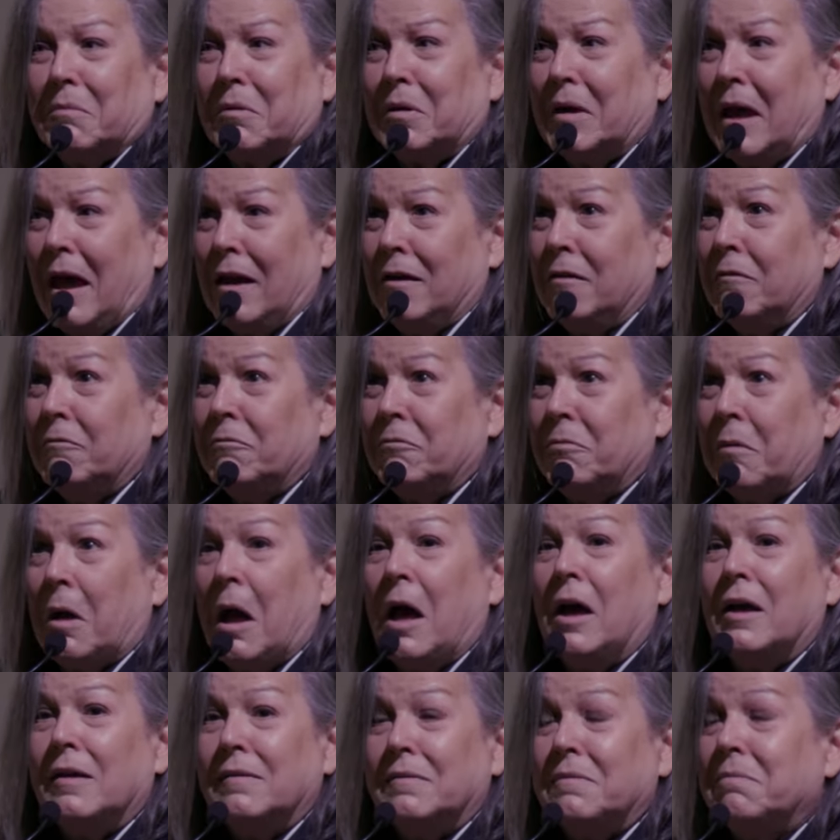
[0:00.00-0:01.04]
kind of
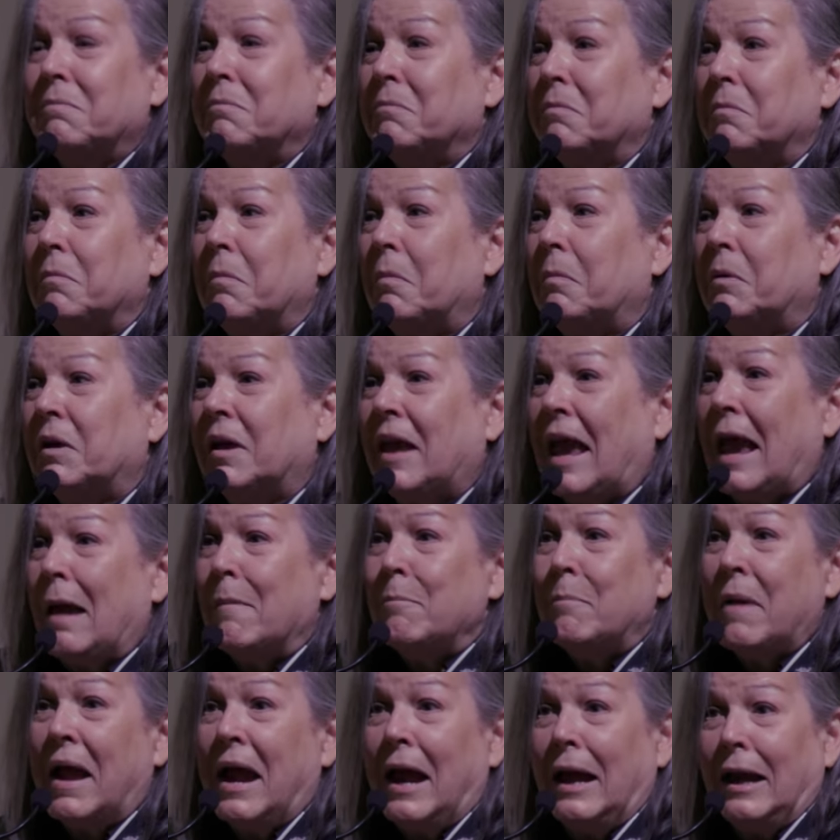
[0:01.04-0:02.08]
uh,
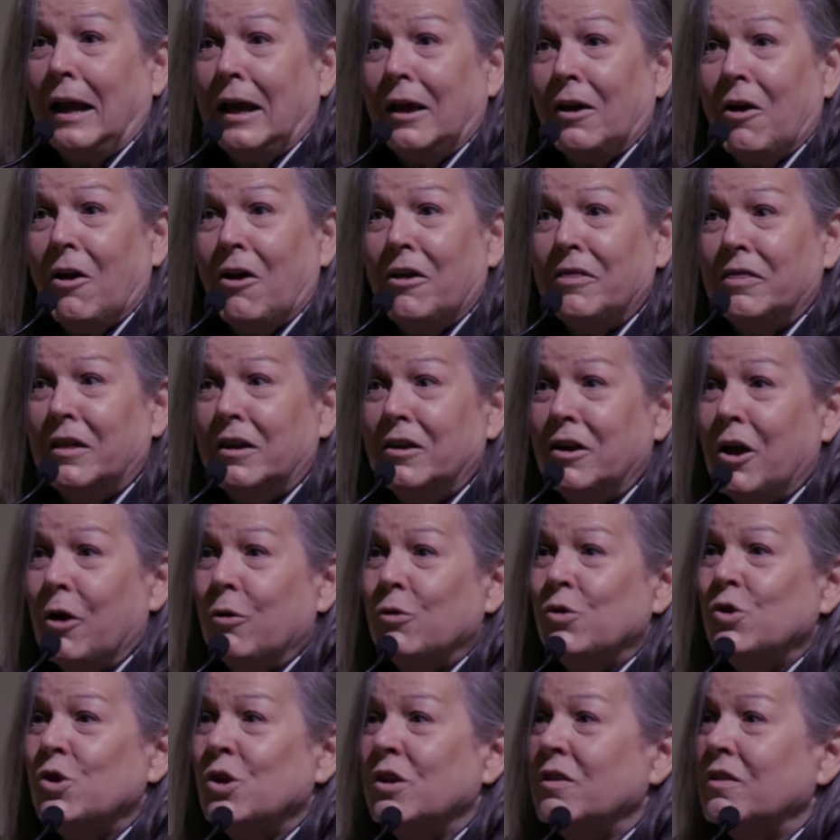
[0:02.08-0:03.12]
campaigning on the
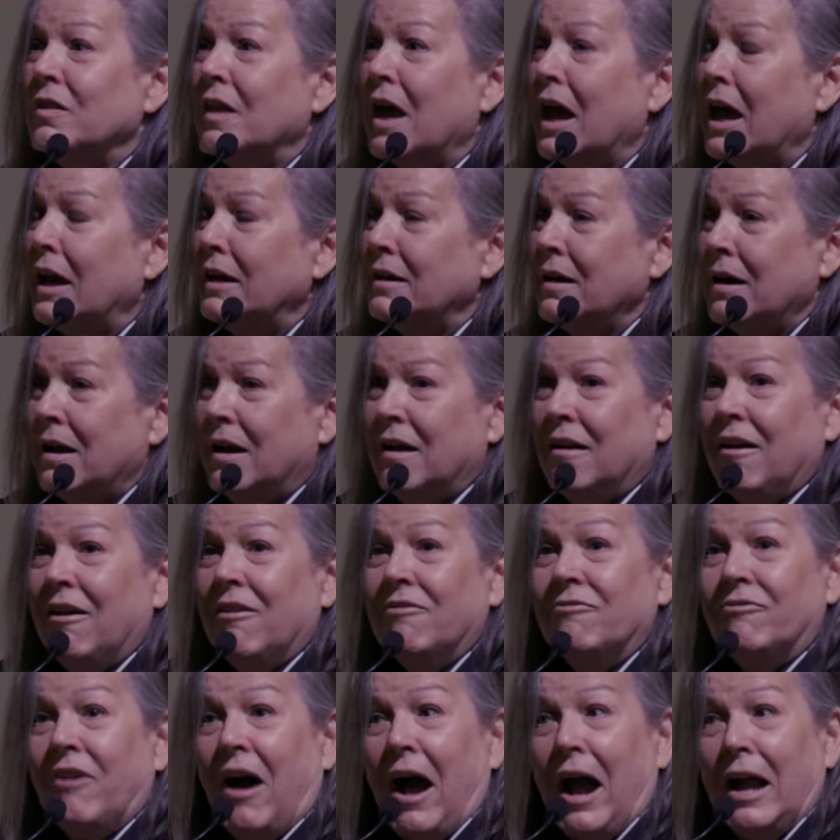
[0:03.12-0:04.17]
notion that
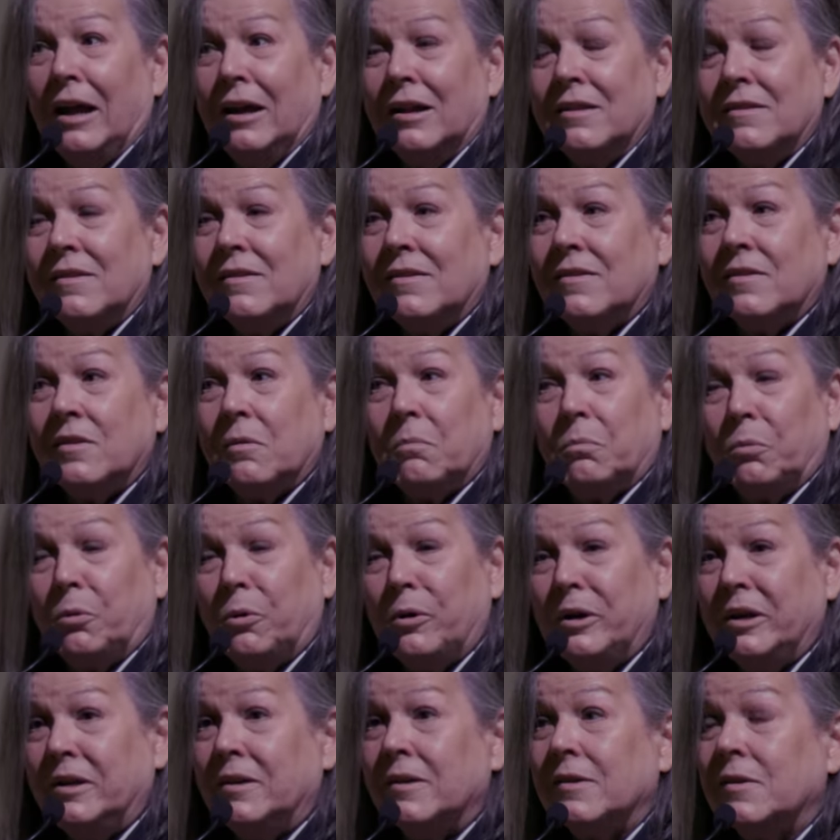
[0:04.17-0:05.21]
violence is a
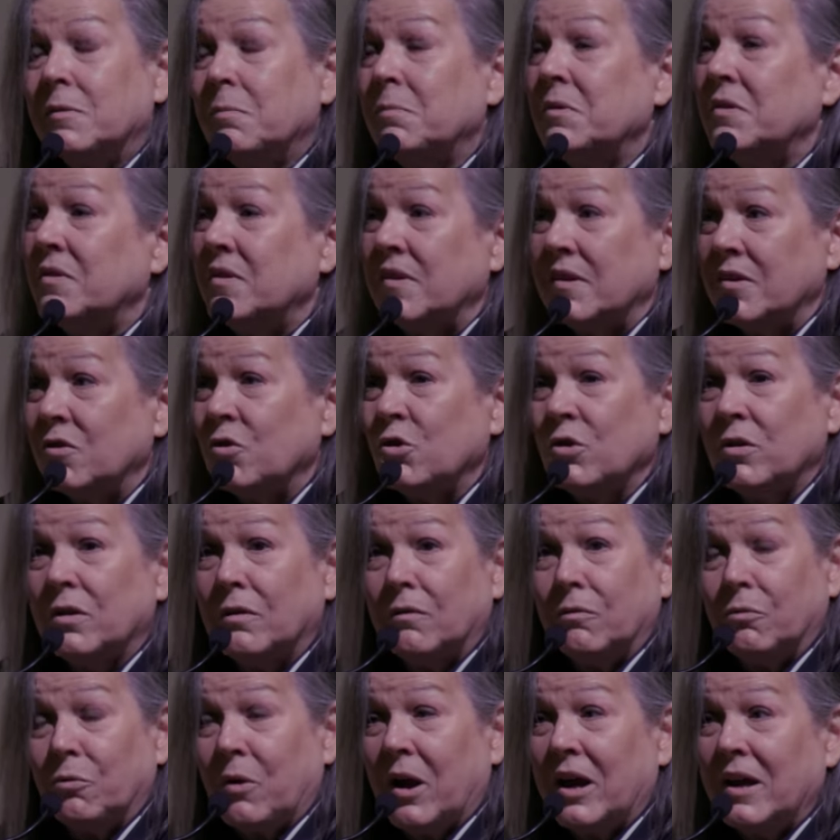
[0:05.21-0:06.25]
predisposition
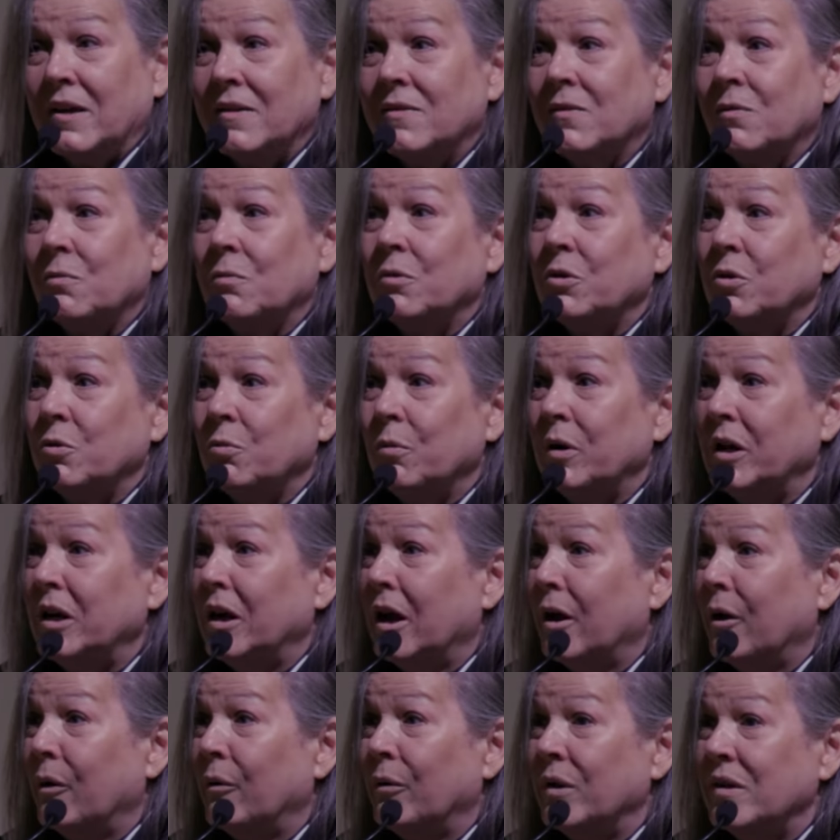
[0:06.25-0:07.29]
of race, which we
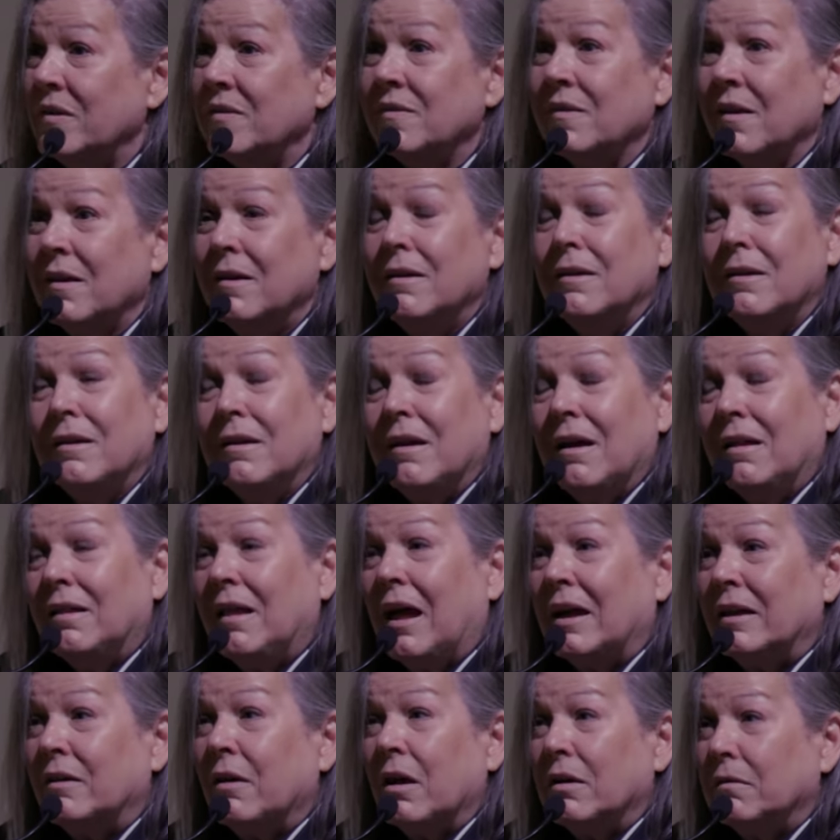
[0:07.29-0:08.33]
know is
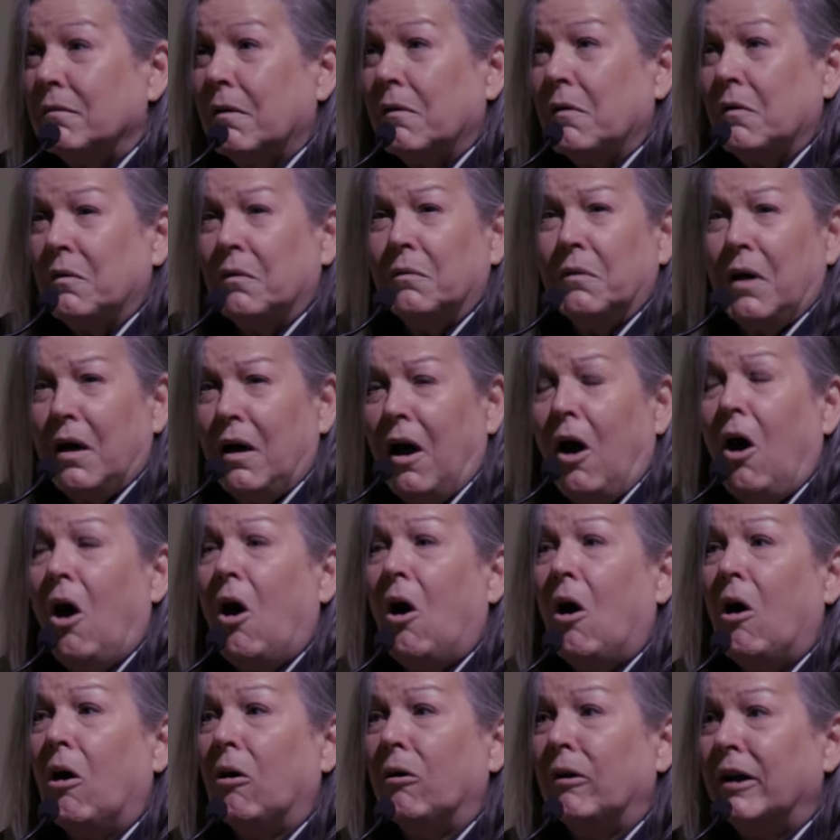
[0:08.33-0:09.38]
like a
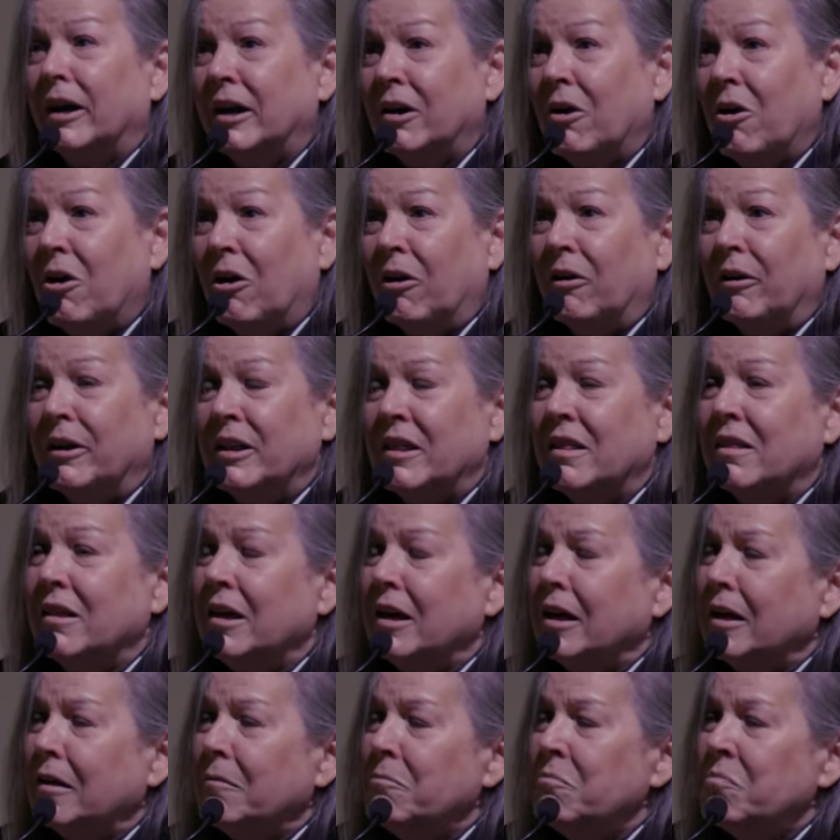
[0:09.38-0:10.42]
horrid, horrid
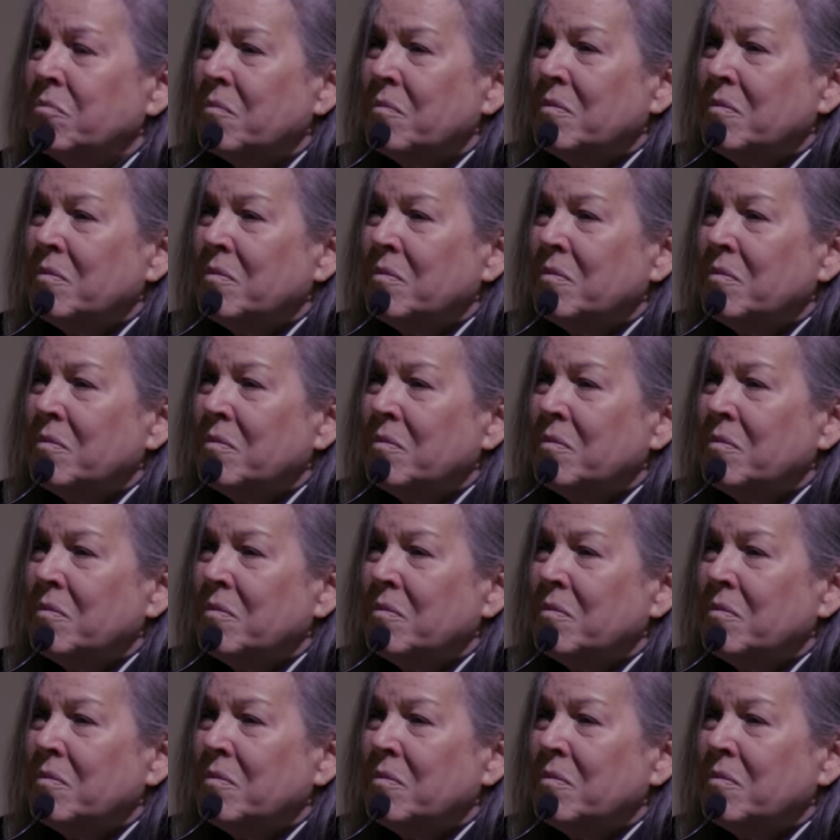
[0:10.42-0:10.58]
thing.